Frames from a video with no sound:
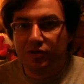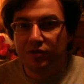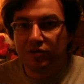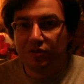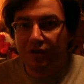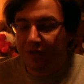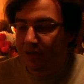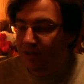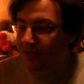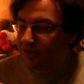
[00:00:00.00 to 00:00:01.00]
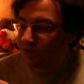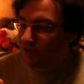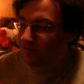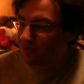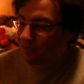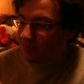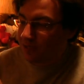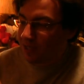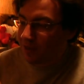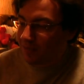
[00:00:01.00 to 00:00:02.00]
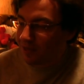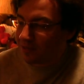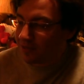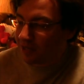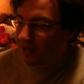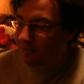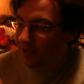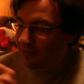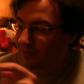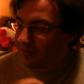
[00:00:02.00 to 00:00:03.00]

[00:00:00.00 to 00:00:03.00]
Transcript: So on my Android phone, tap on Sky Map.